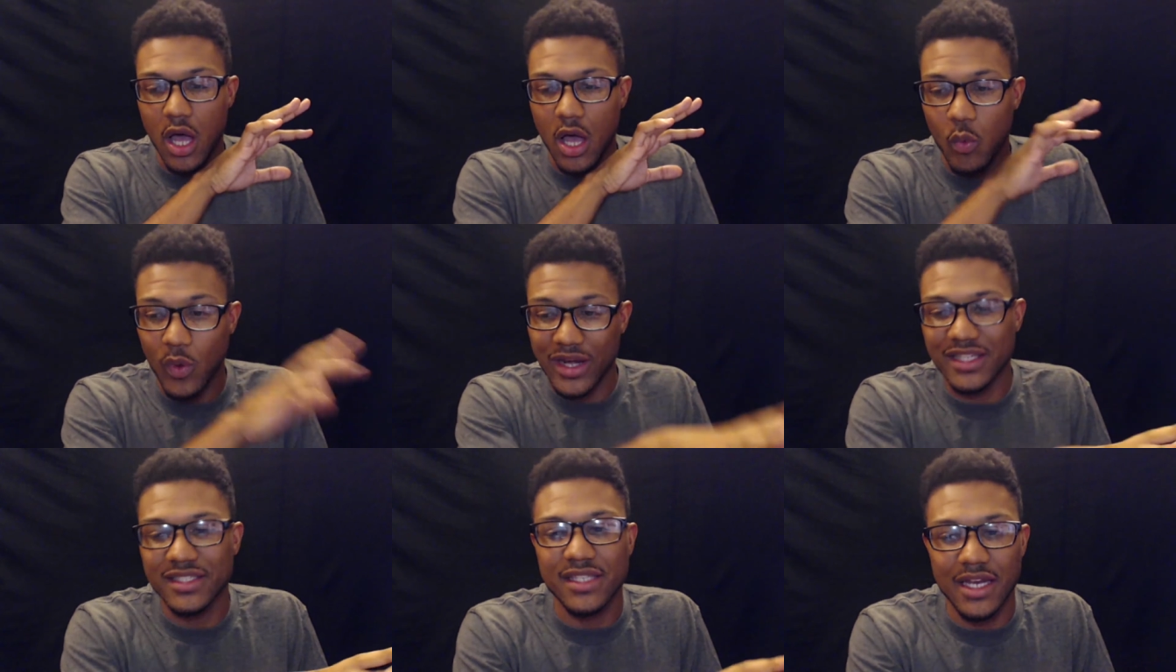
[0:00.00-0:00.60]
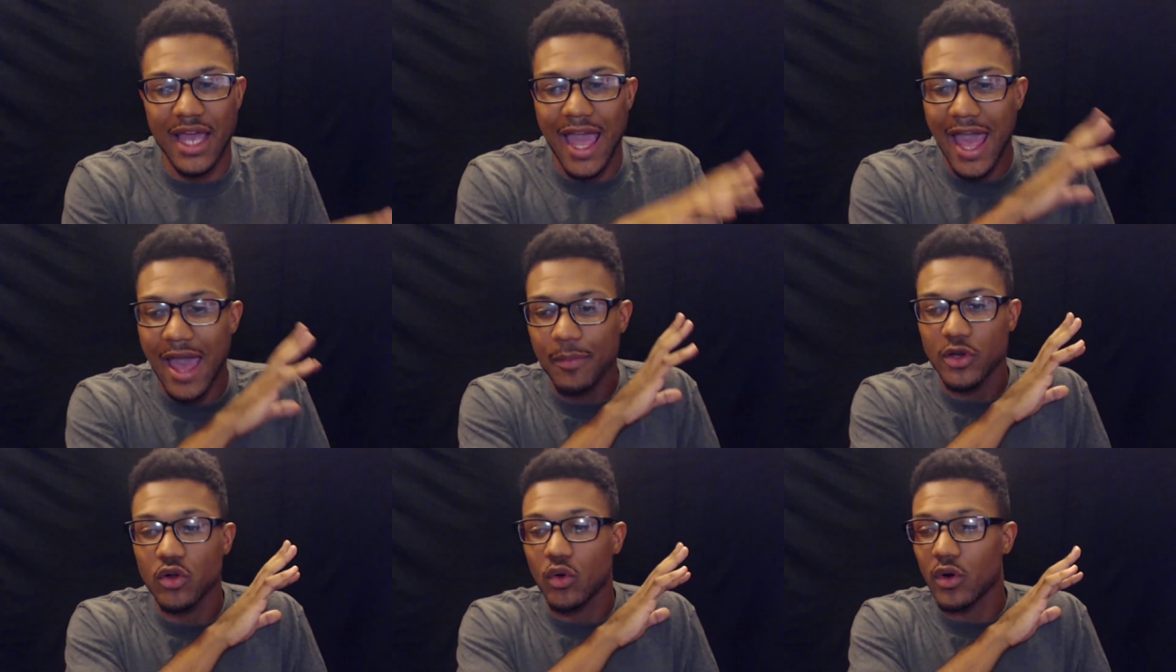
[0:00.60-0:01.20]
when it's going to
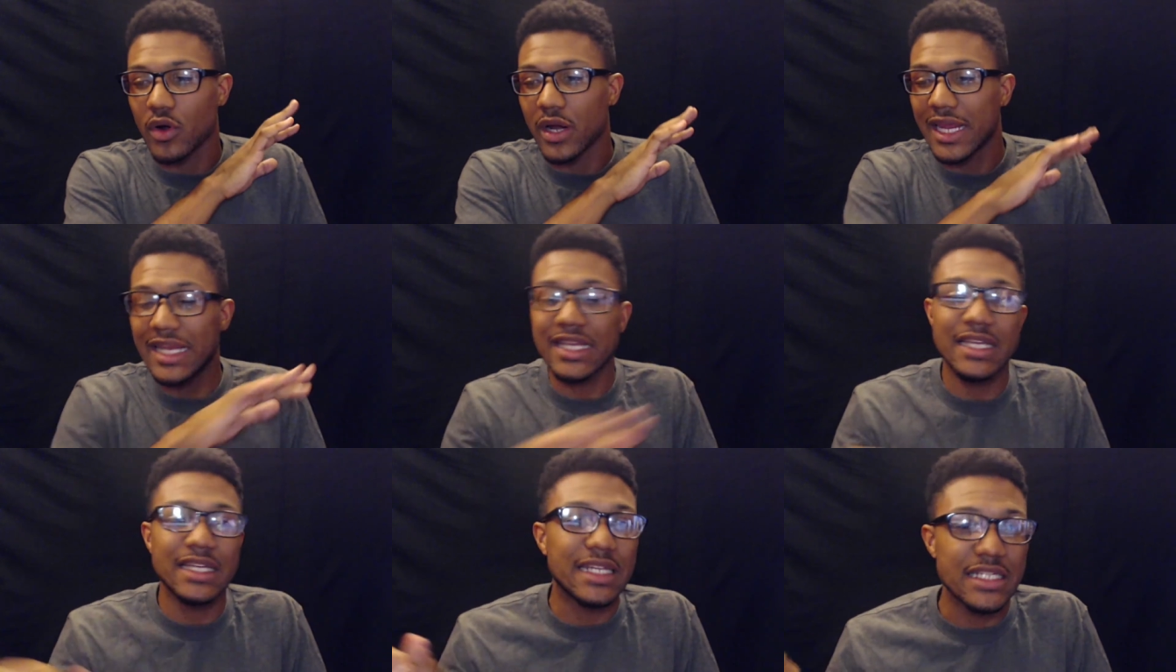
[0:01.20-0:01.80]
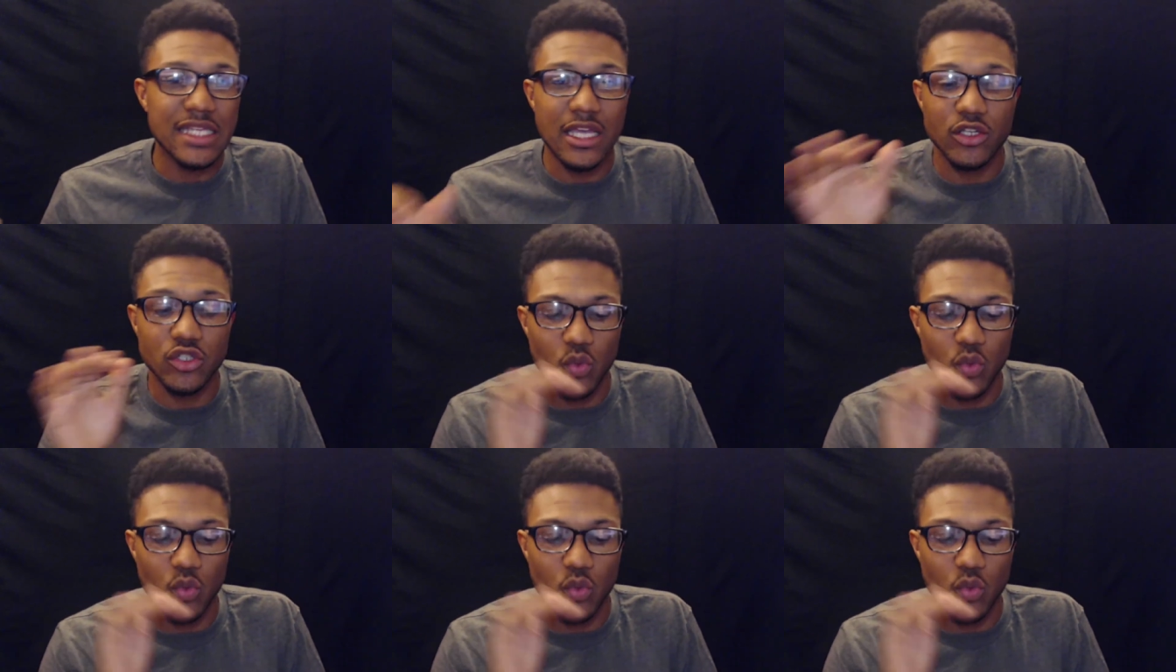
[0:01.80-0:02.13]
happen, or any details